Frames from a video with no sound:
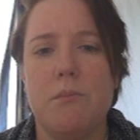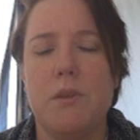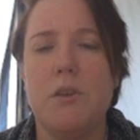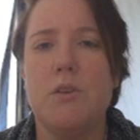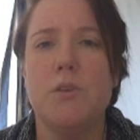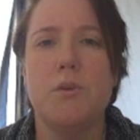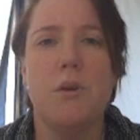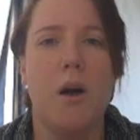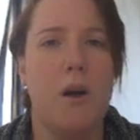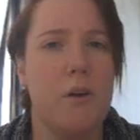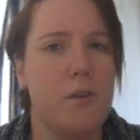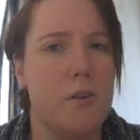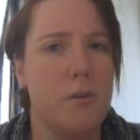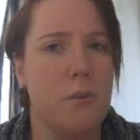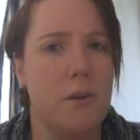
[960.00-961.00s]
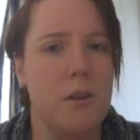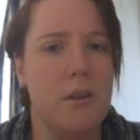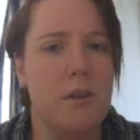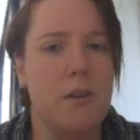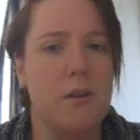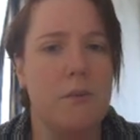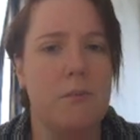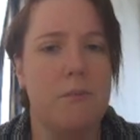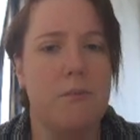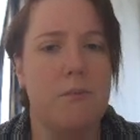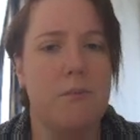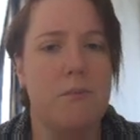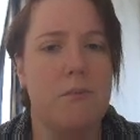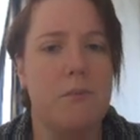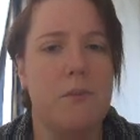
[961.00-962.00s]
you do housework,
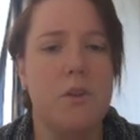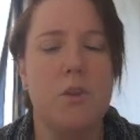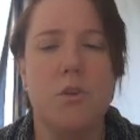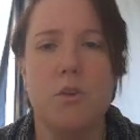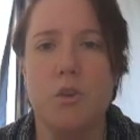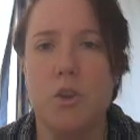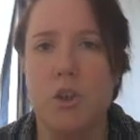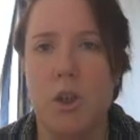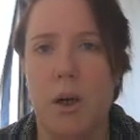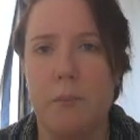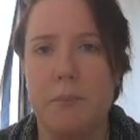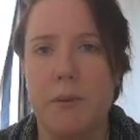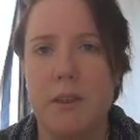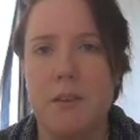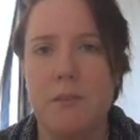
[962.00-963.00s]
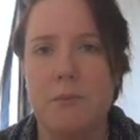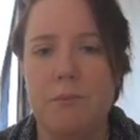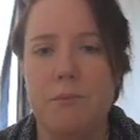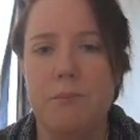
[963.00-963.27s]
you do shopping,